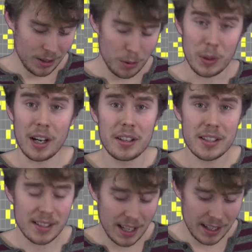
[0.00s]
We
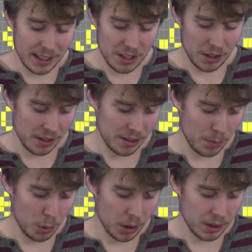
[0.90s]
understand each other
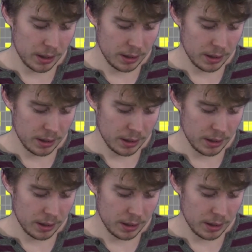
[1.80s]
somewhat,